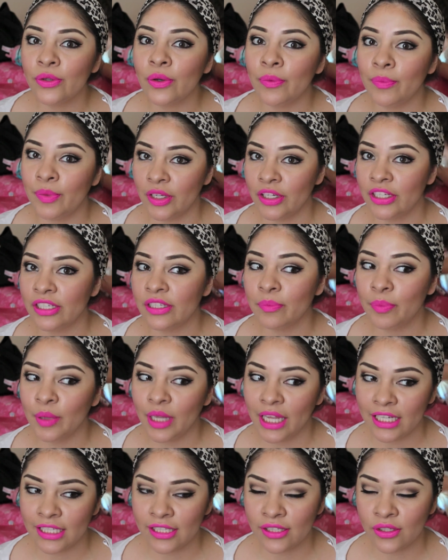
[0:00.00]
to a beauty
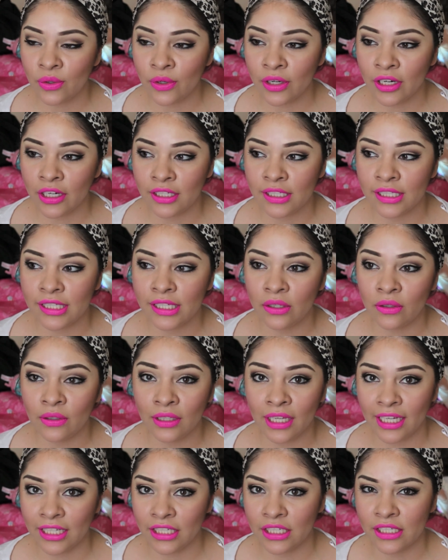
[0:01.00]
supply store until
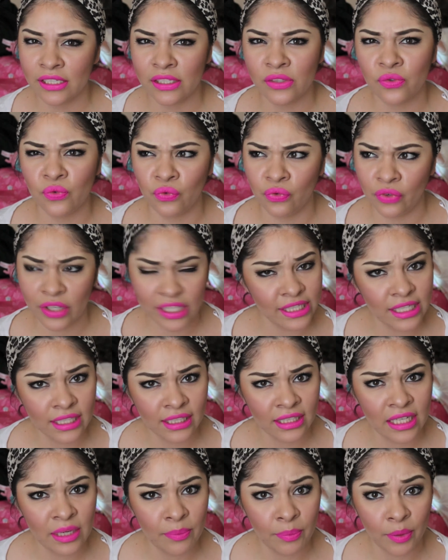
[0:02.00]
like just
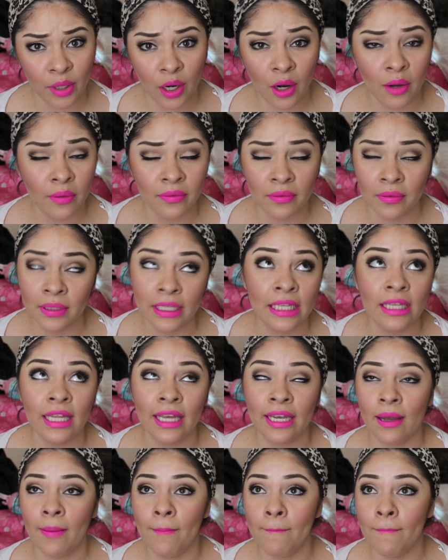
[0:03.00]
recently, probably
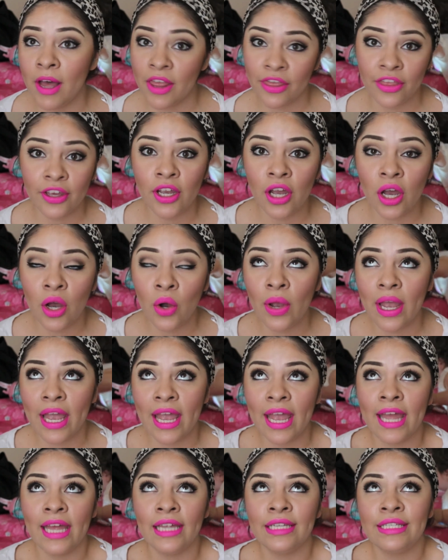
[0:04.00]
like a month ago,
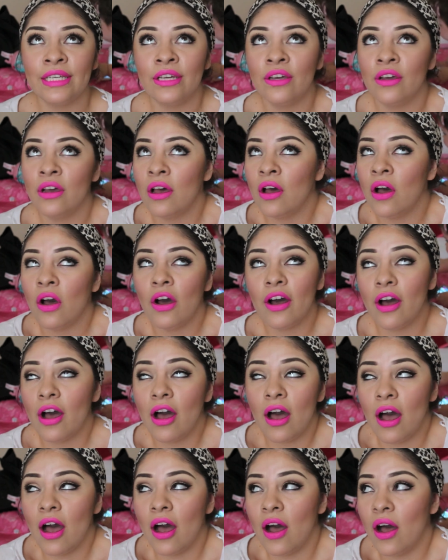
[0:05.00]
and
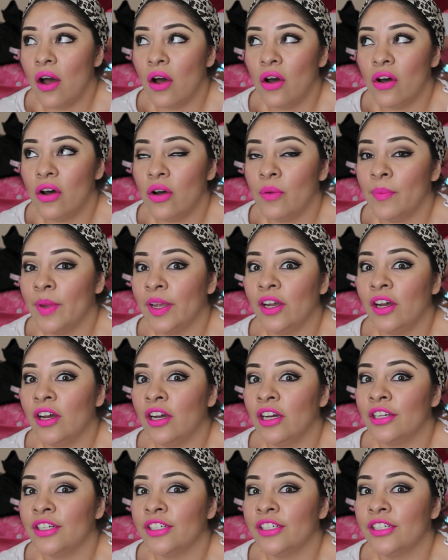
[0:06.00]
oh my
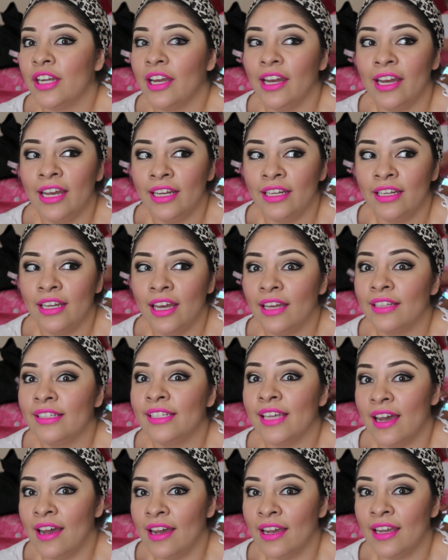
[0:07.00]
gosh, I
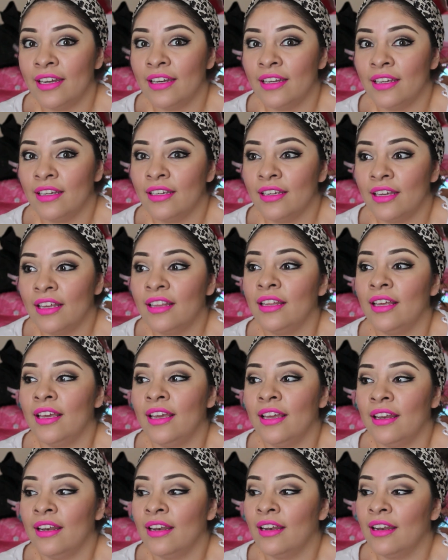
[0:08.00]
died. And
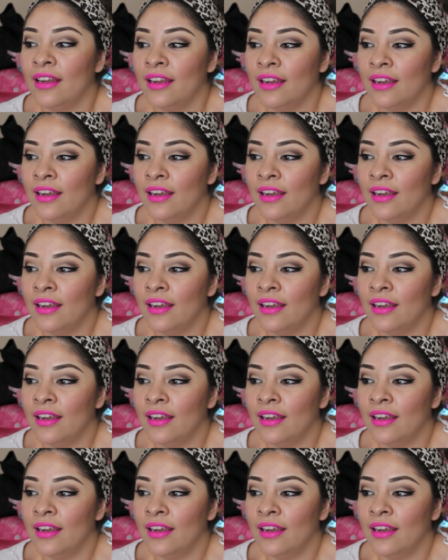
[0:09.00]
then